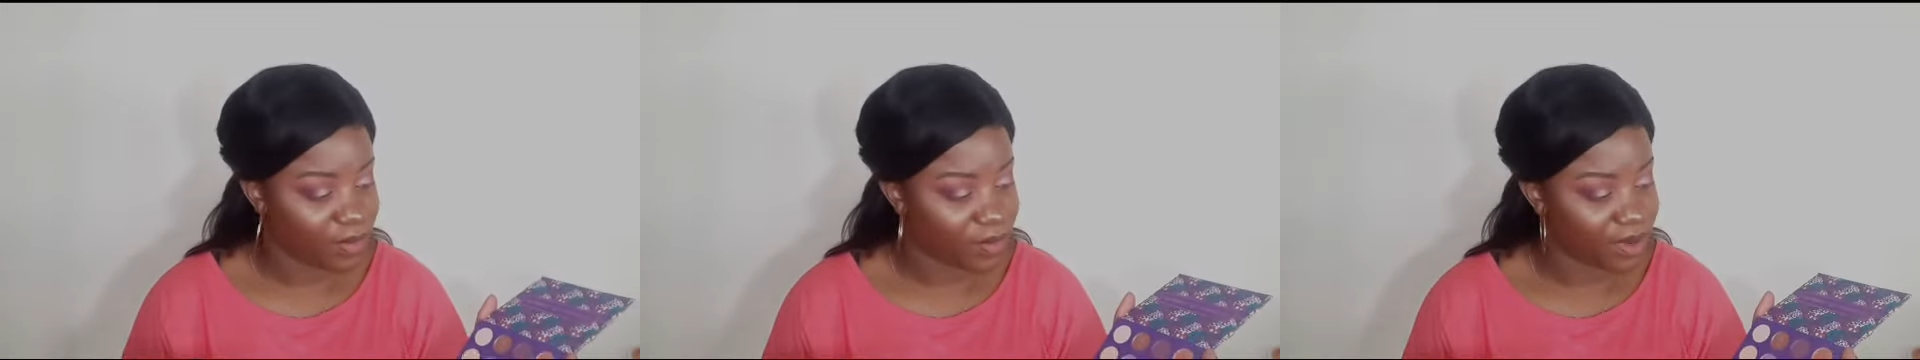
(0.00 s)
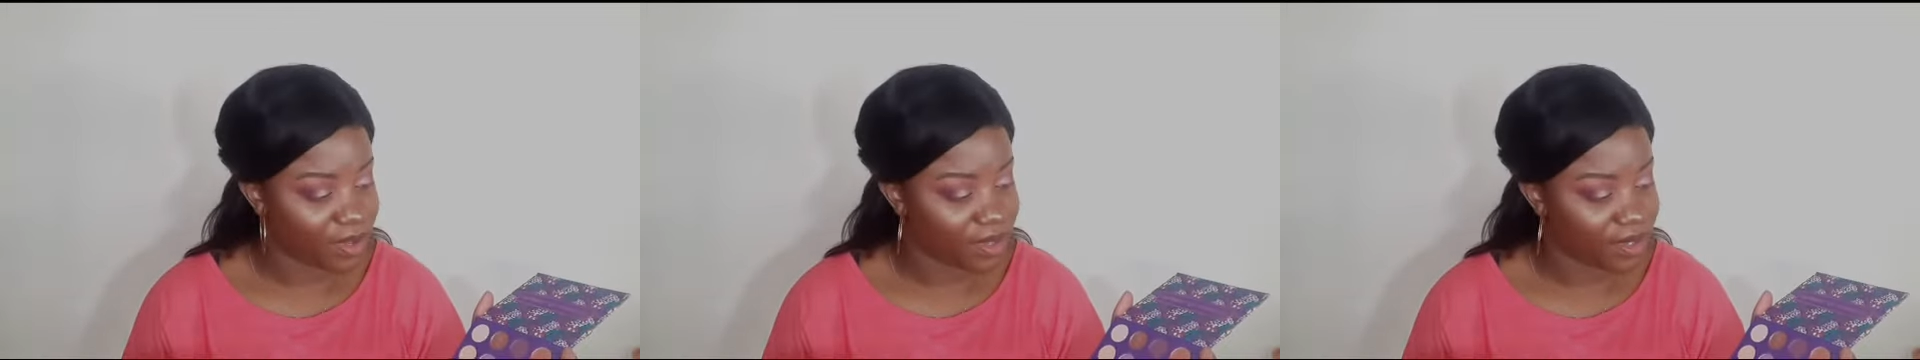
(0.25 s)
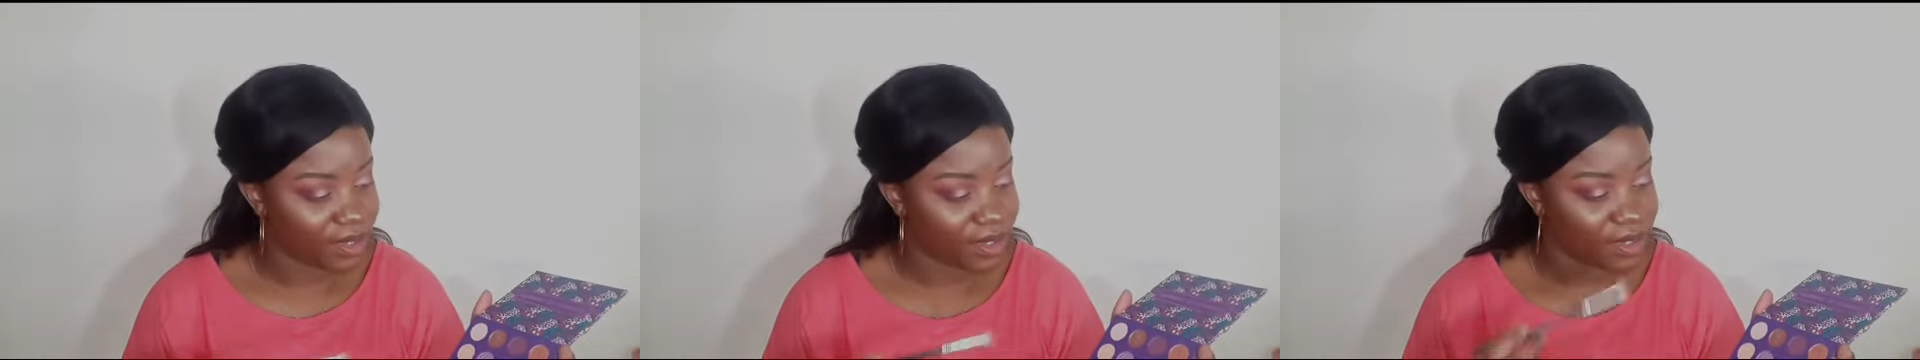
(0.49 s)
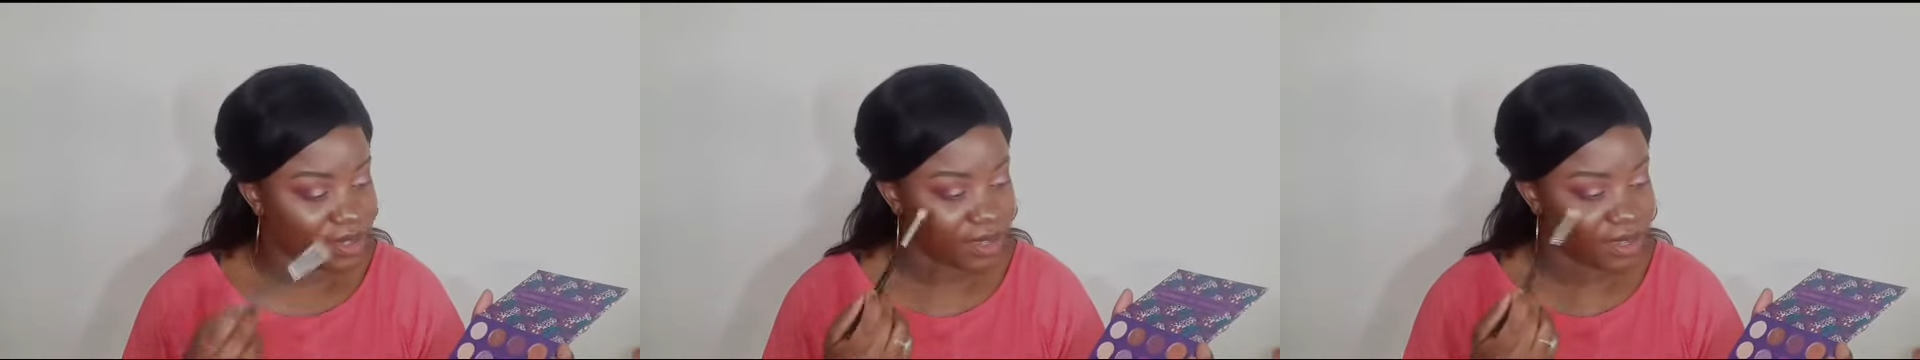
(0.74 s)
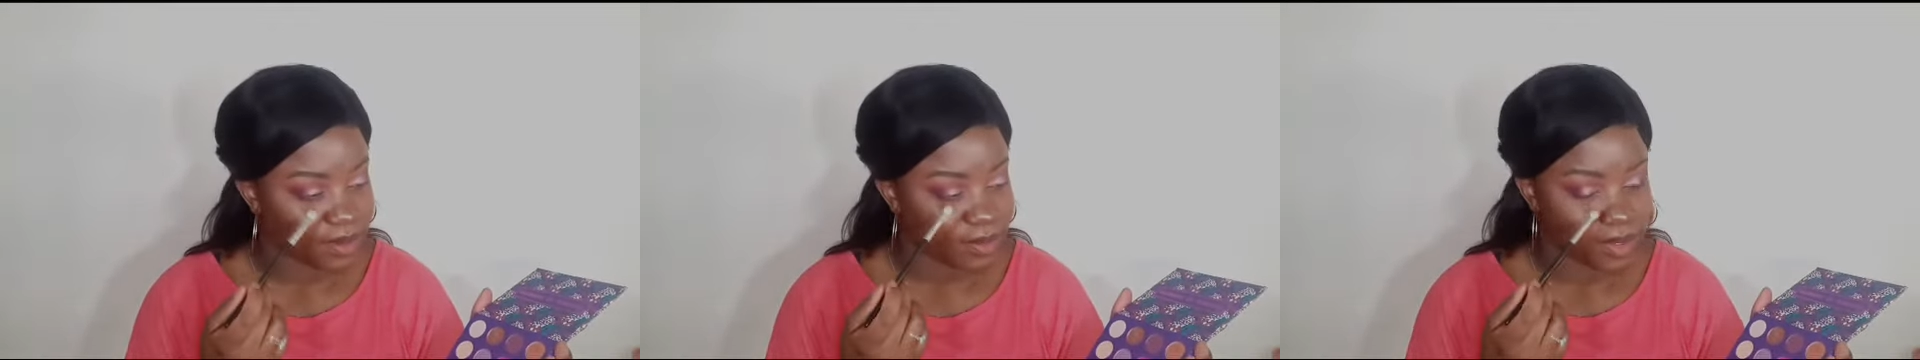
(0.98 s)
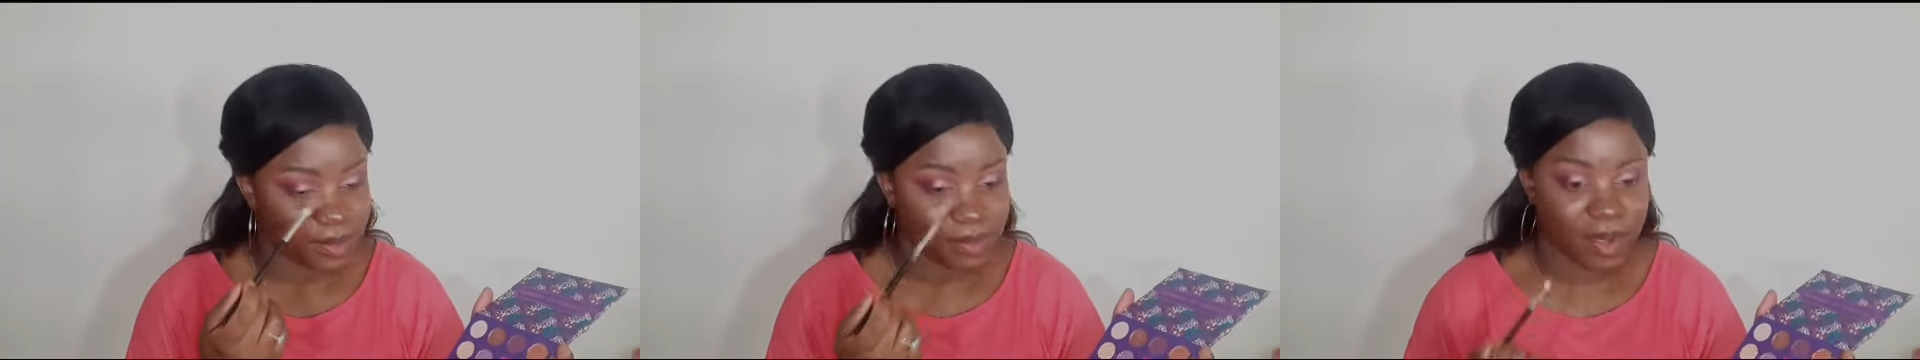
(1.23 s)
one and
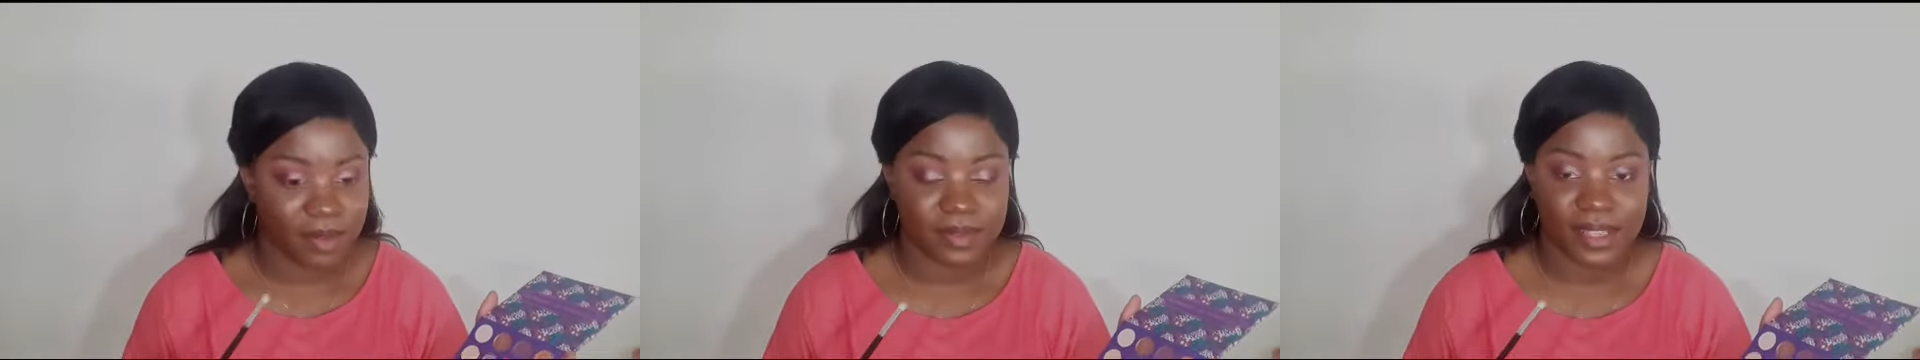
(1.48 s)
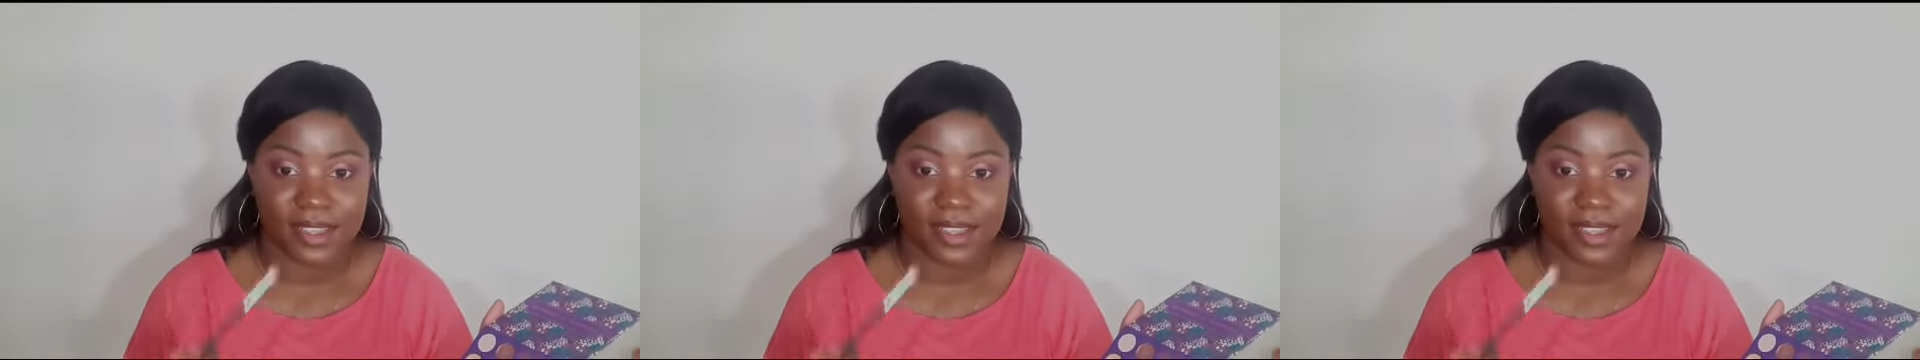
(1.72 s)
I'm gonna pop